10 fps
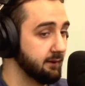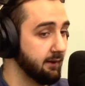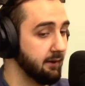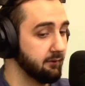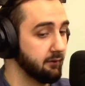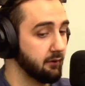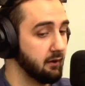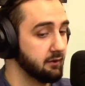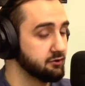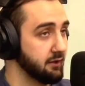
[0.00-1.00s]
and they're
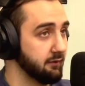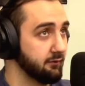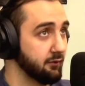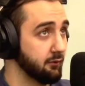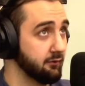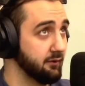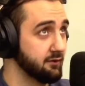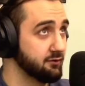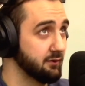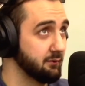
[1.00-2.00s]
on chain. So
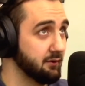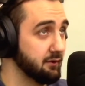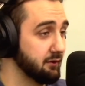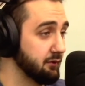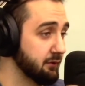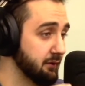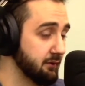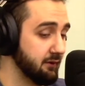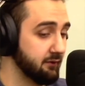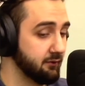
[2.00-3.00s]
essentially what you can do on
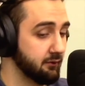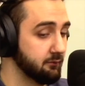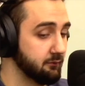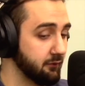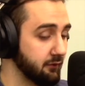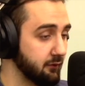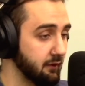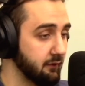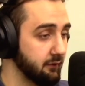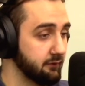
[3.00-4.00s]
DSO for
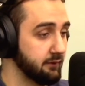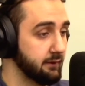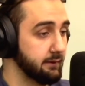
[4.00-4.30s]
creators